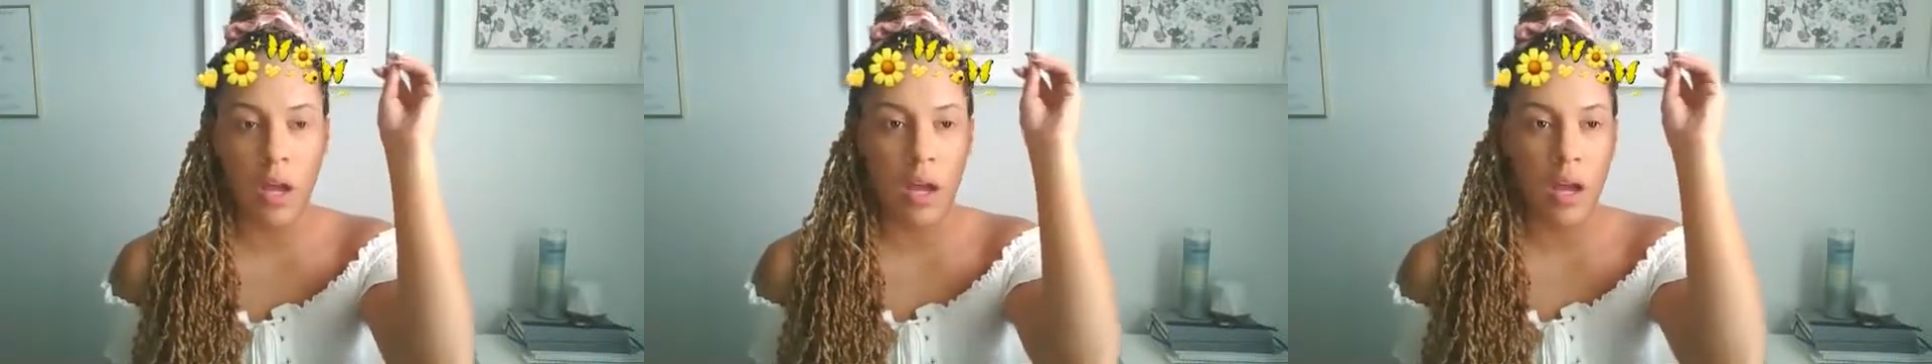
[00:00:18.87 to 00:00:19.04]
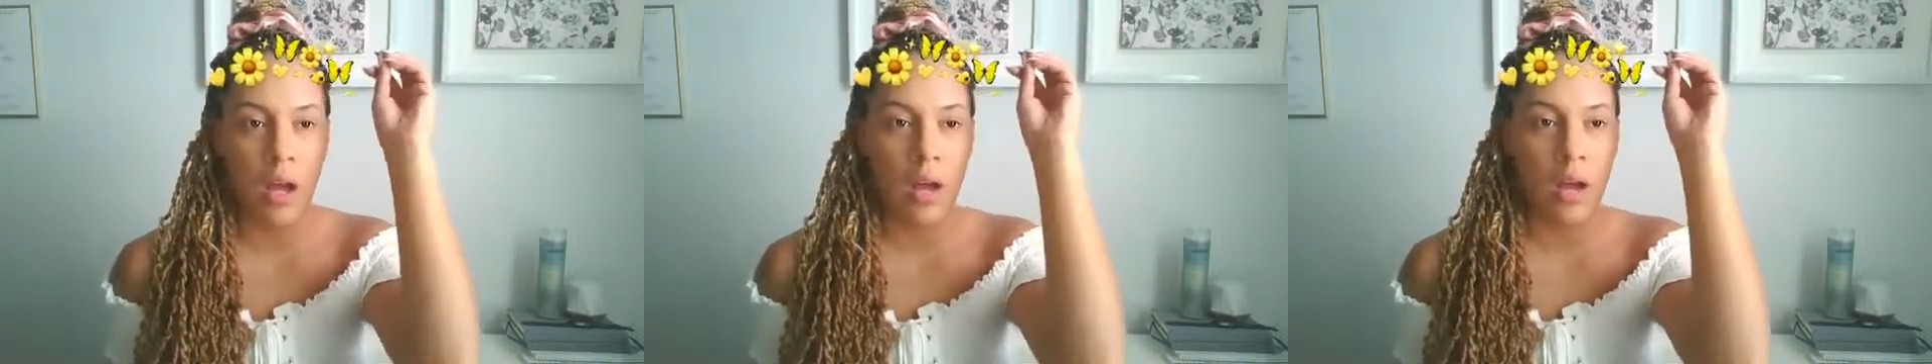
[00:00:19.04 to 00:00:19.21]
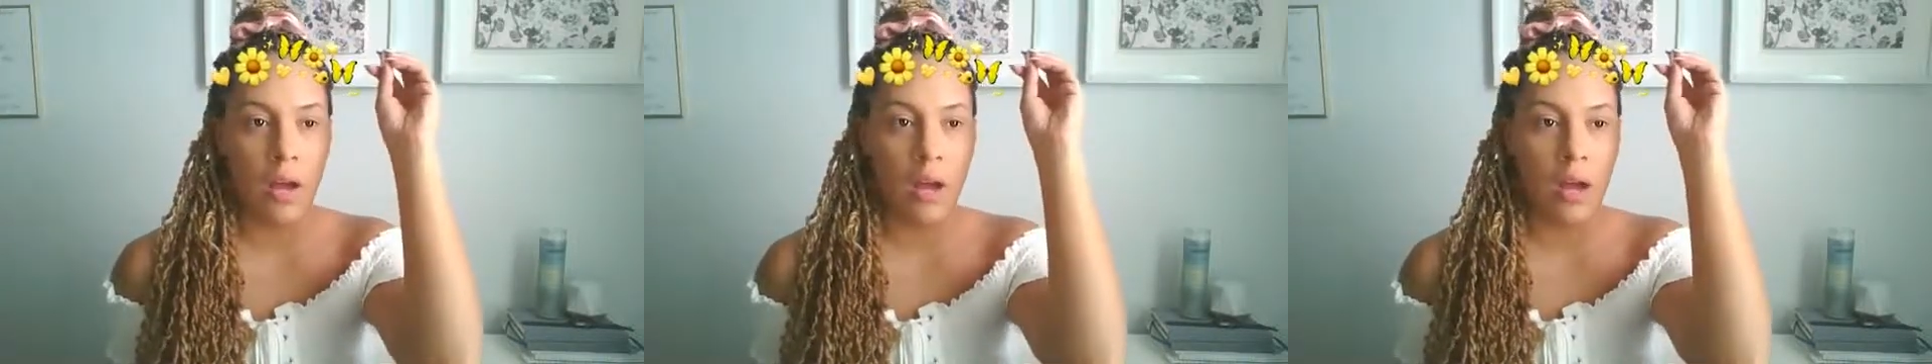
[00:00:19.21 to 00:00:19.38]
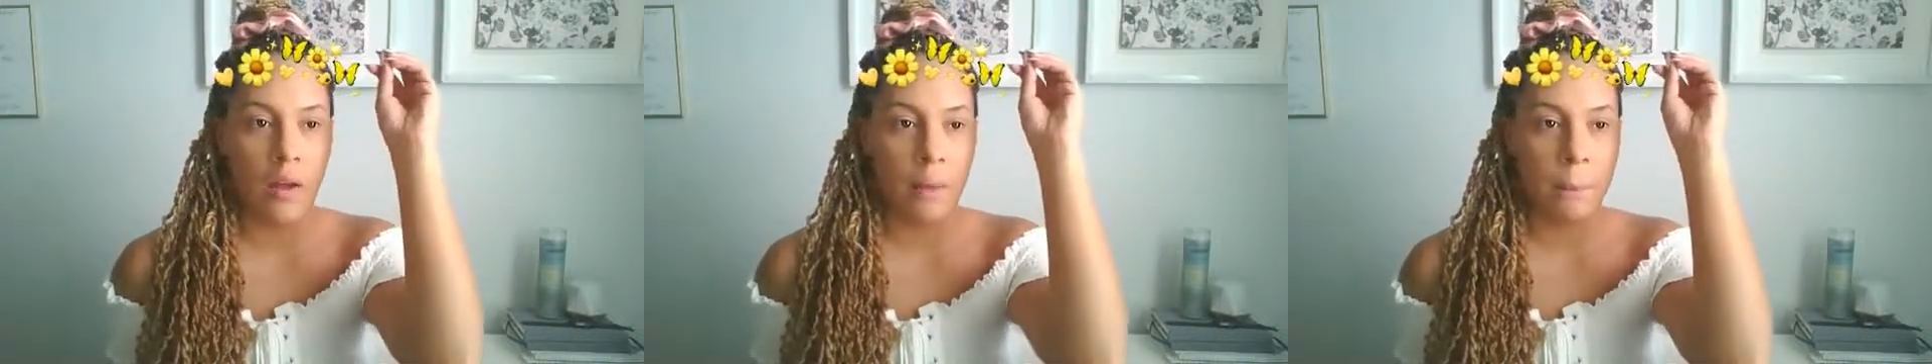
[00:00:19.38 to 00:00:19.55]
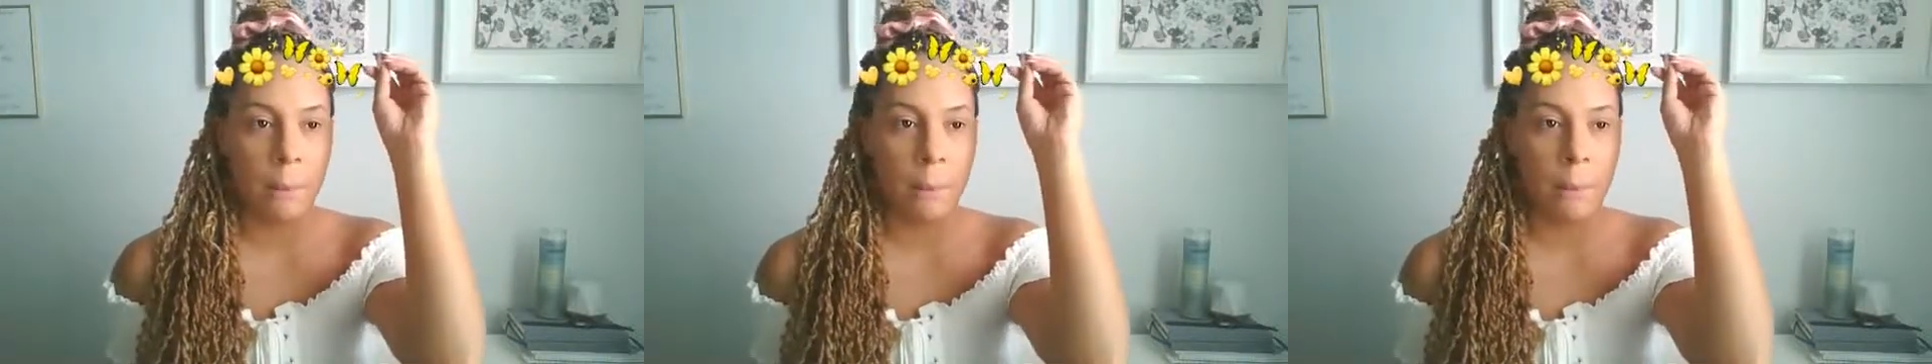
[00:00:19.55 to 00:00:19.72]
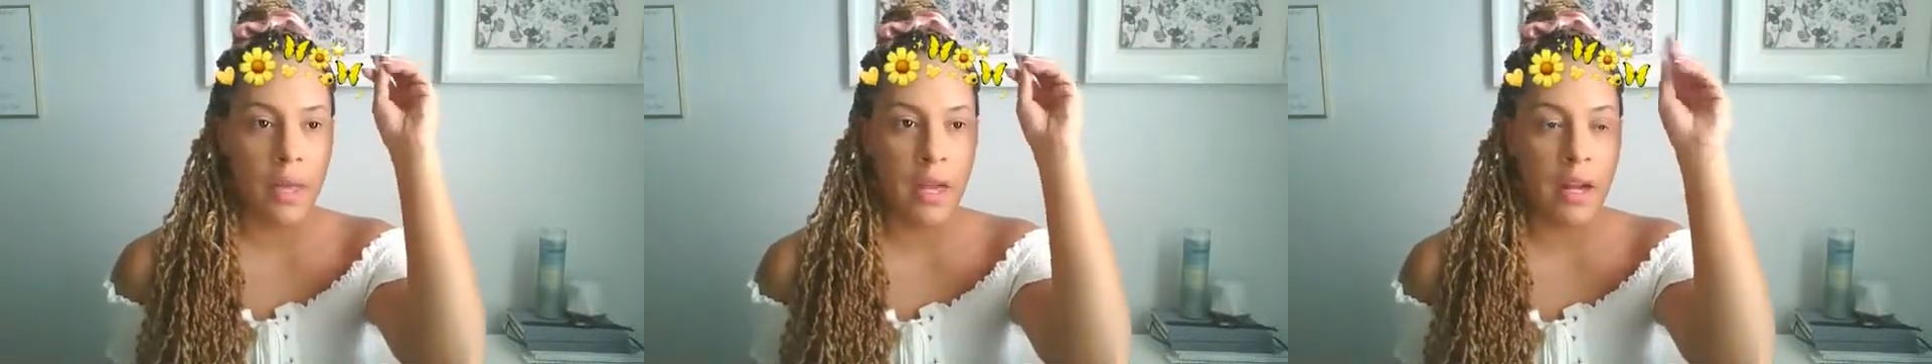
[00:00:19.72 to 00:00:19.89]

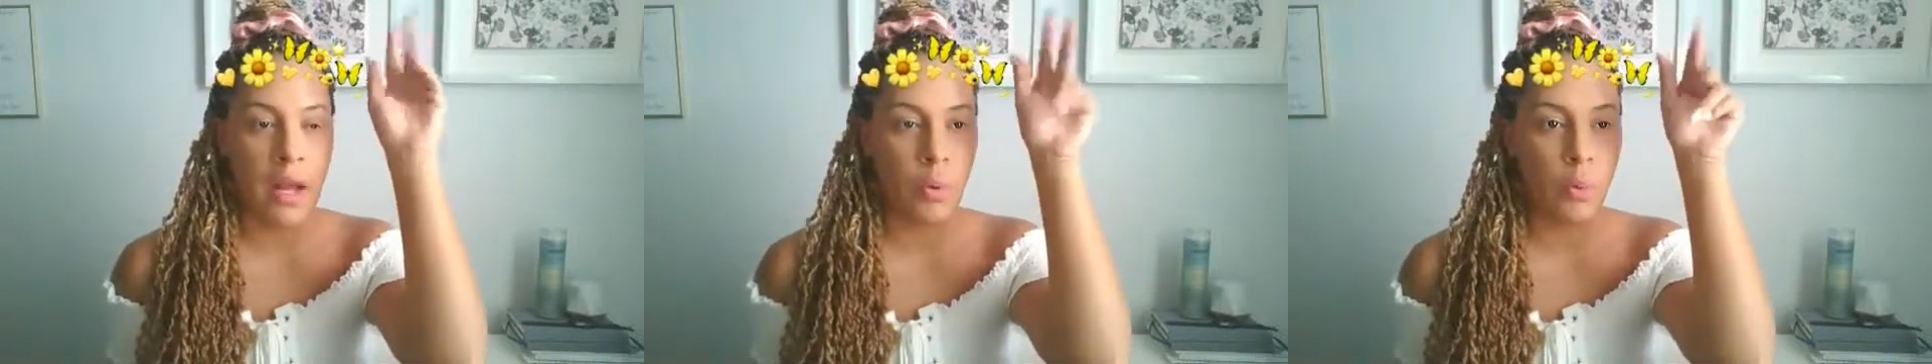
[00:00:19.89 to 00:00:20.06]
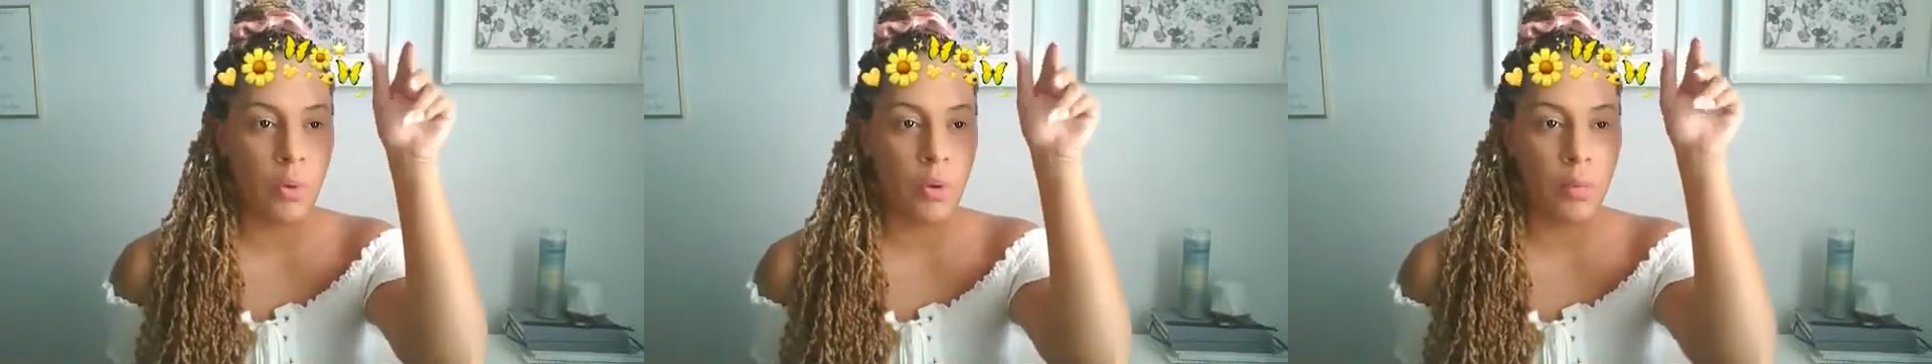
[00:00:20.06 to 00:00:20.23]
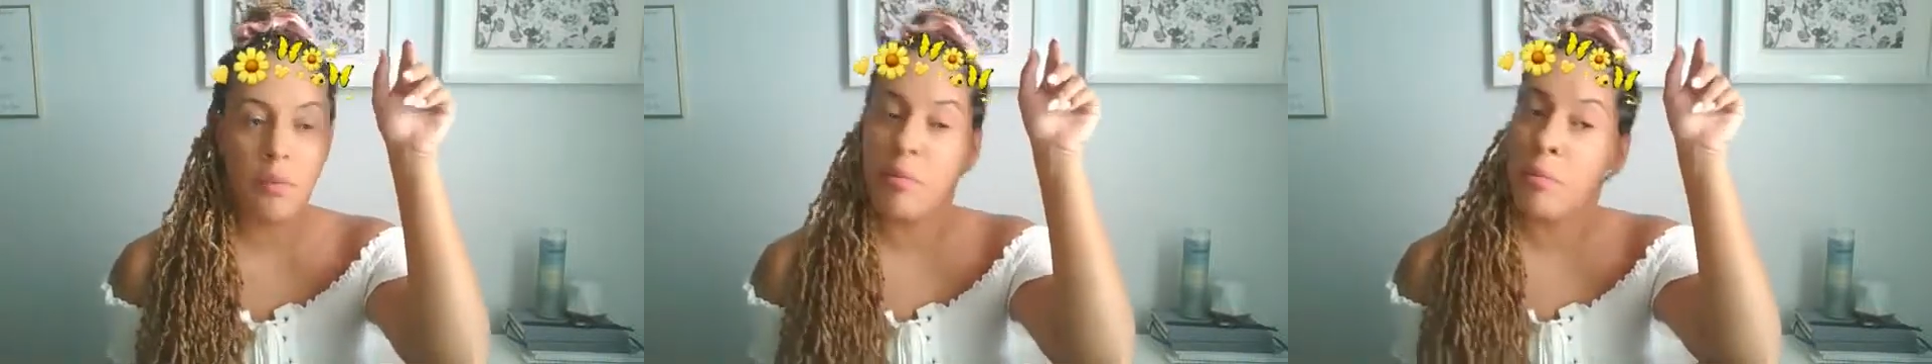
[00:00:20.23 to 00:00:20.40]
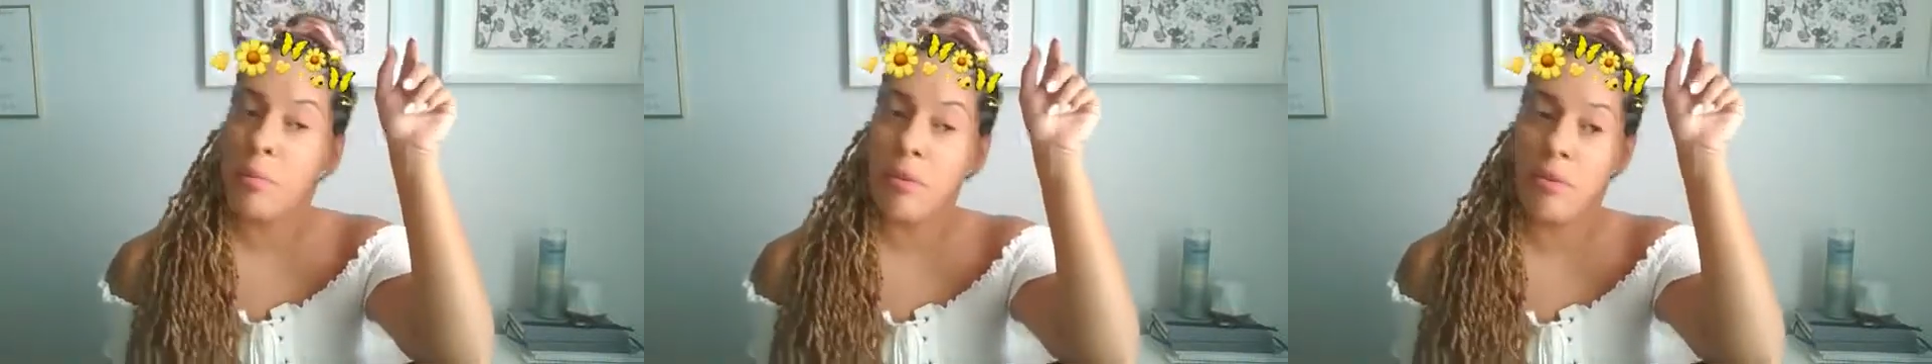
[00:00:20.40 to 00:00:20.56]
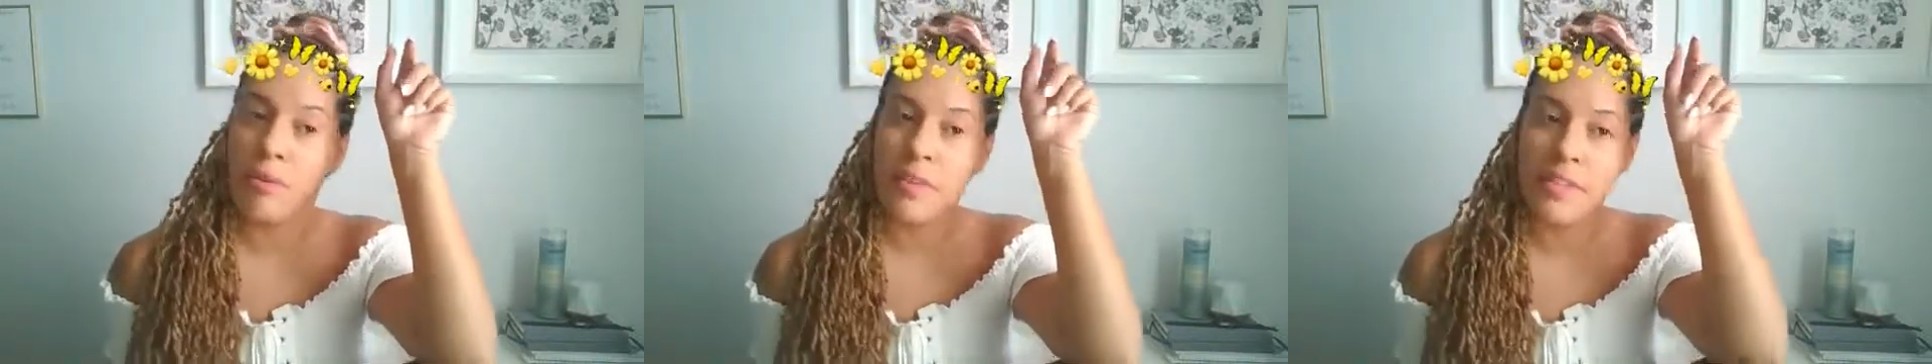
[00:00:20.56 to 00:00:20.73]
And I will be promoting